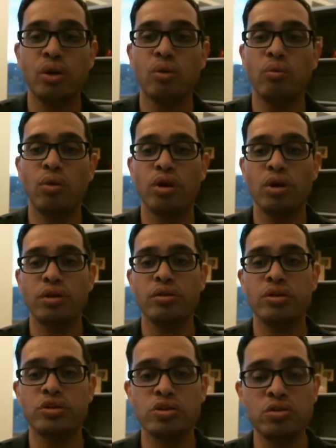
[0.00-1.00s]
What are the
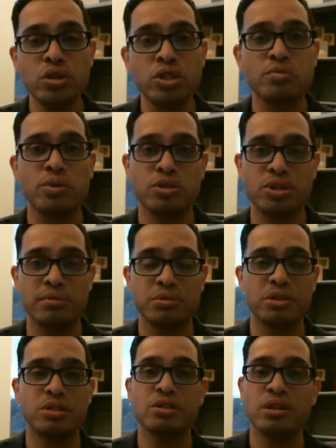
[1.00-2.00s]
students'
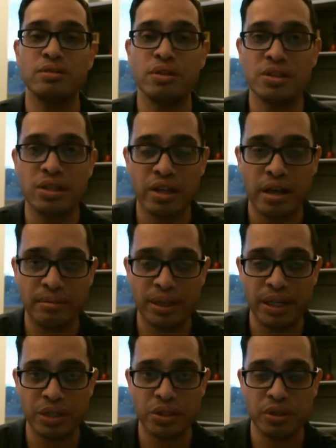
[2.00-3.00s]
perceptions of this
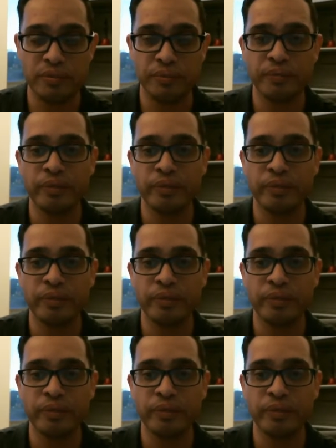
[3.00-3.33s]
accommodation?